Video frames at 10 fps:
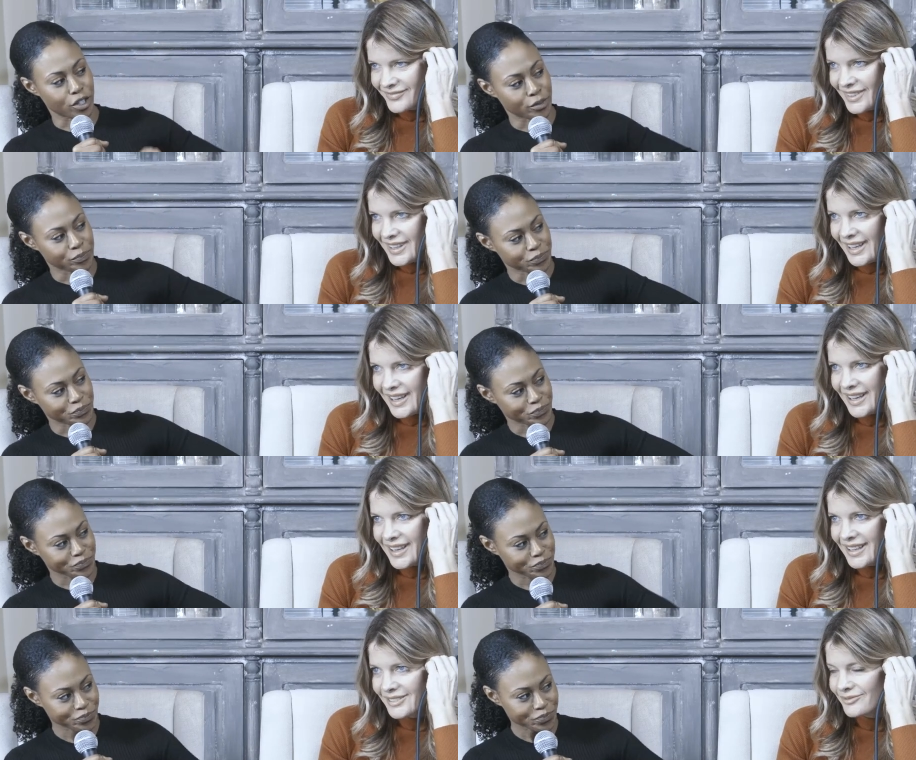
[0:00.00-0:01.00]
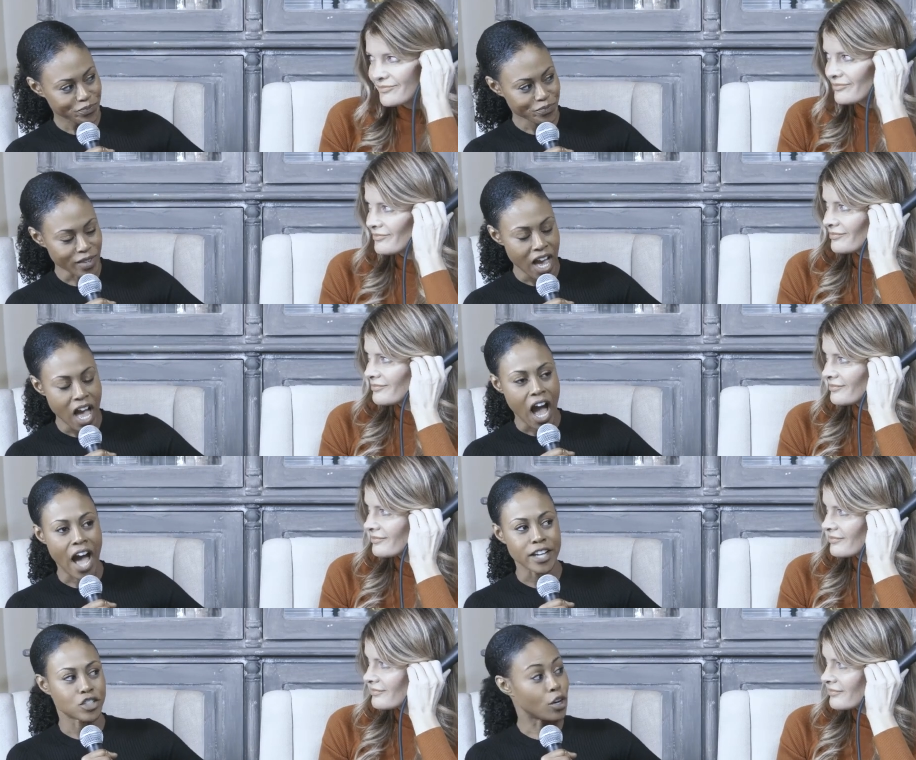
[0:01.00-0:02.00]
Speaker 1: Yeah.
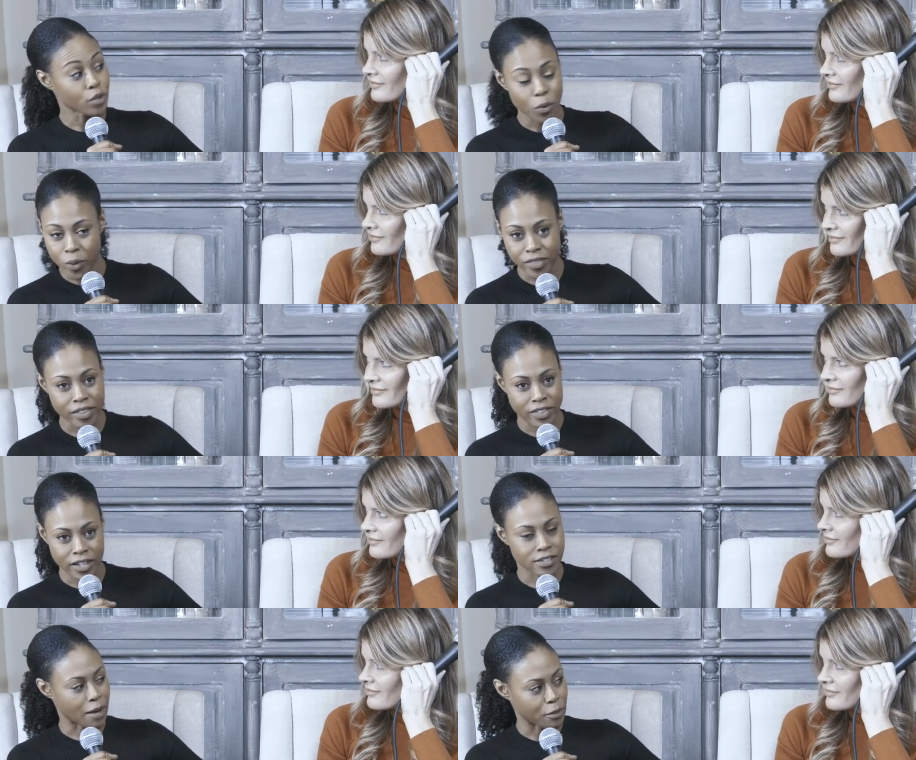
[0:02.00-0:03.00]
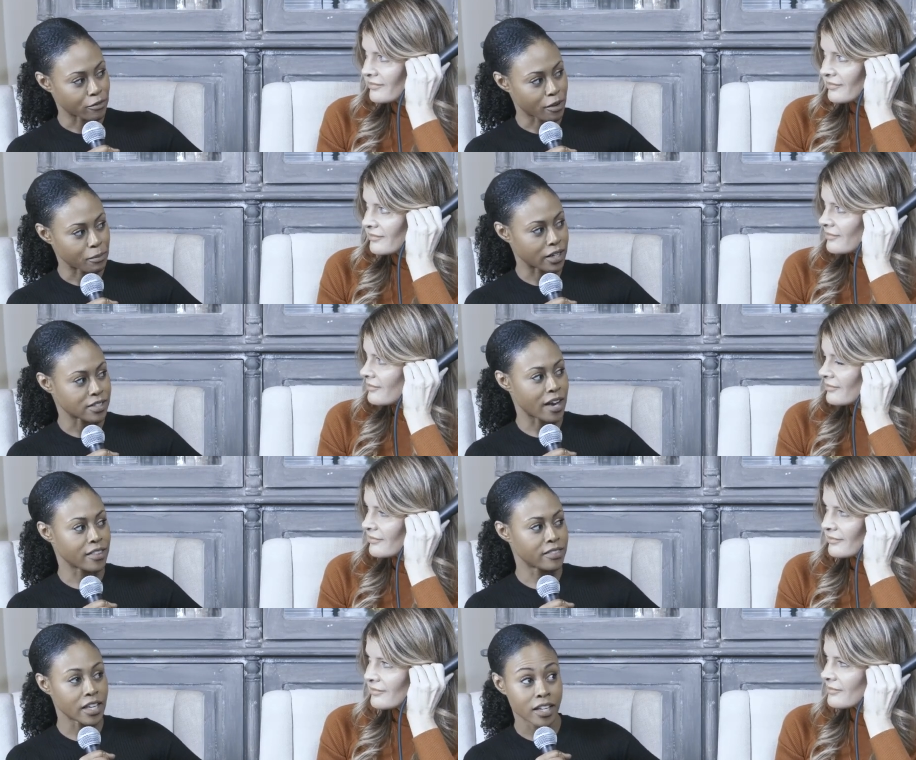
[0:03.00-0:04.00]
I don't know where the thing's coming from because I
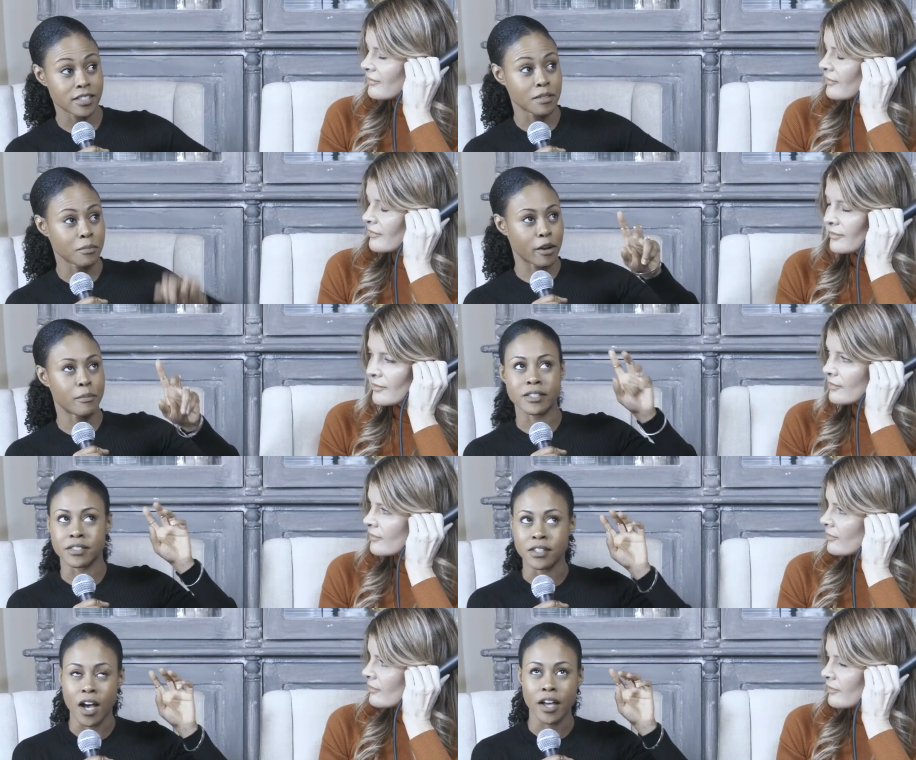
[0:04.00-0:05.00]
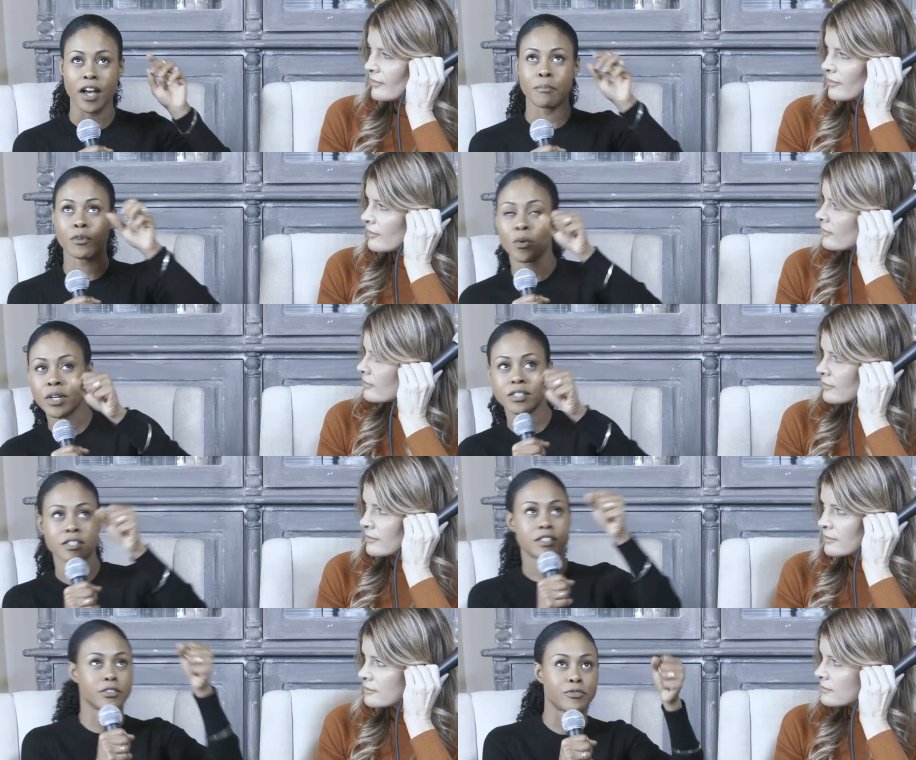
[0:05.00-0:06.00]
think it's in my. It's not. I'm going to
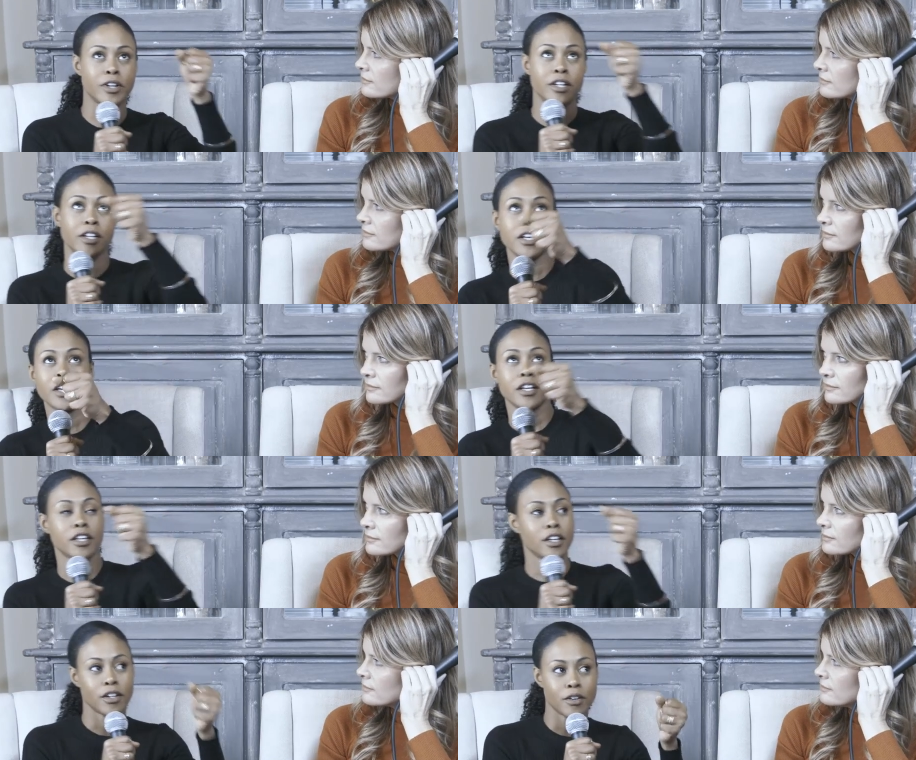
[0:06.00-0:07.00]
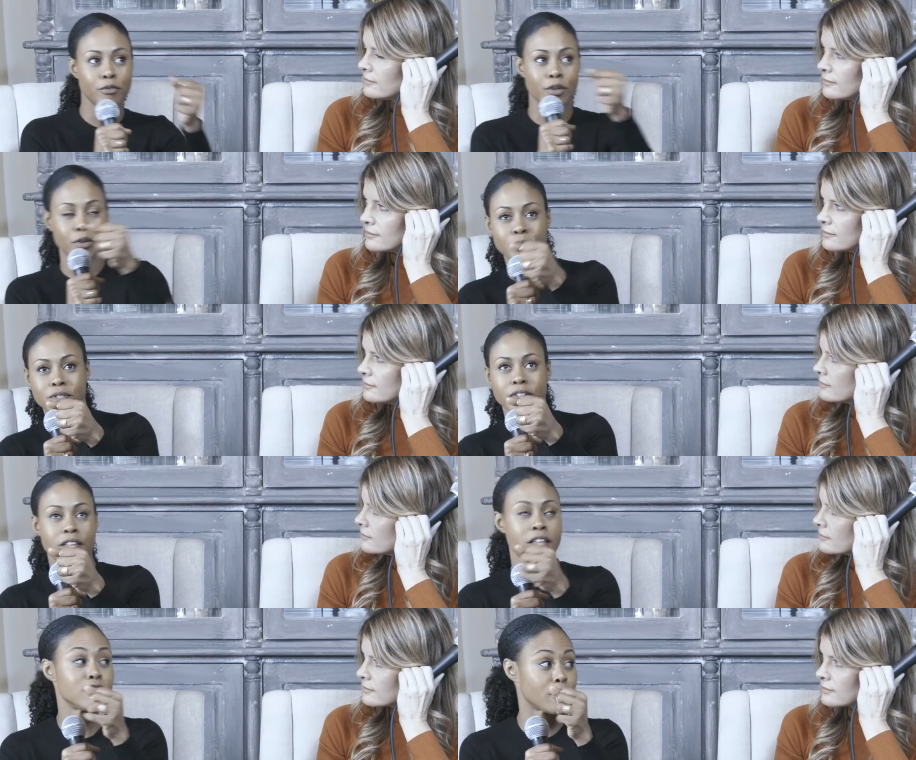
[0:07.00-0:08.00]
different rooms.
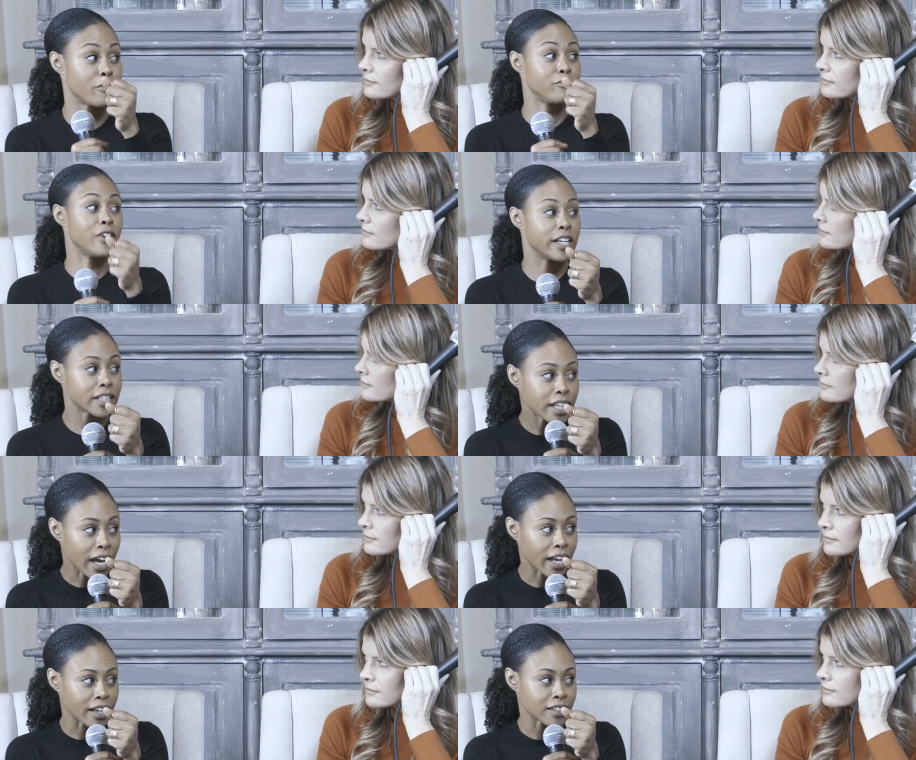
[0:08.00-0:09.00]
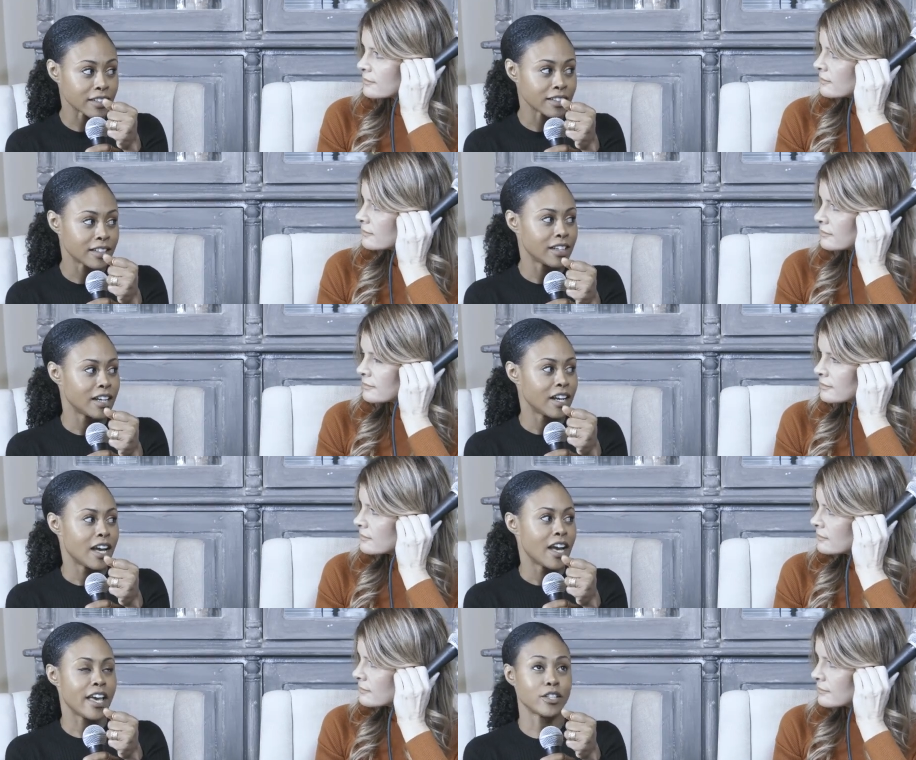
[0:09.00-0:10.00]
And so I finally get it.
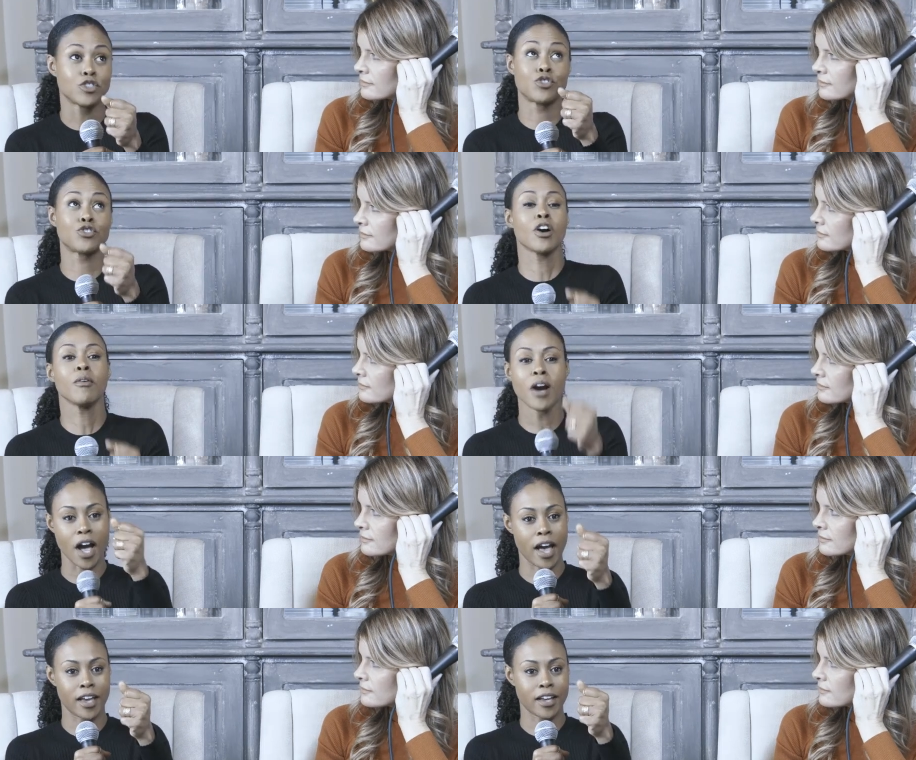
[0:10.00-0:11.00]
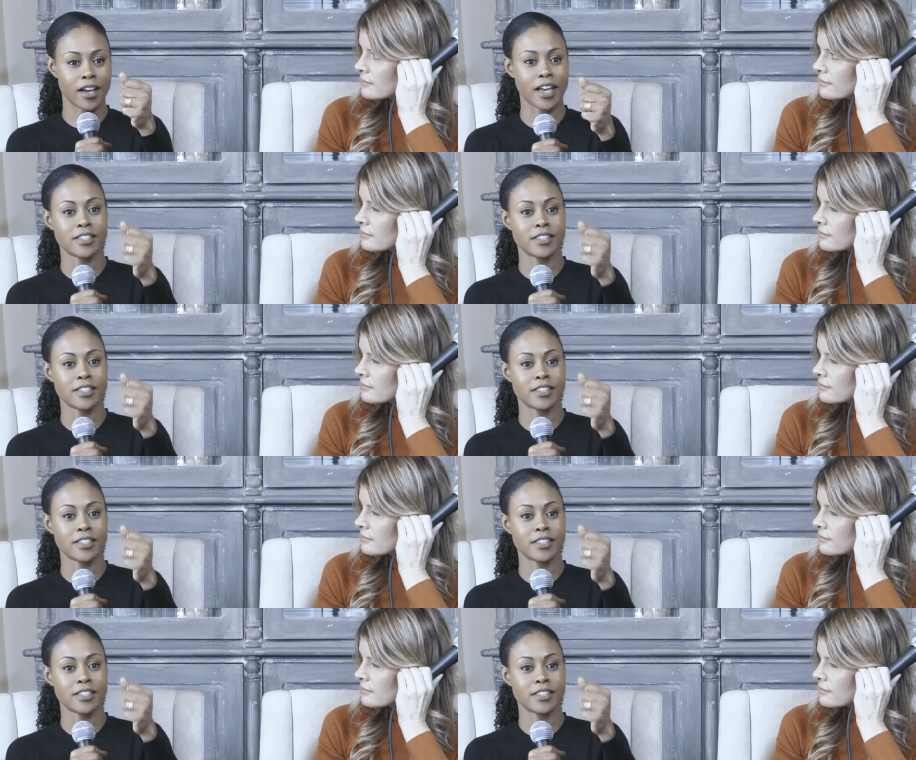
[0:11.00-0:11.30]
It's so high. I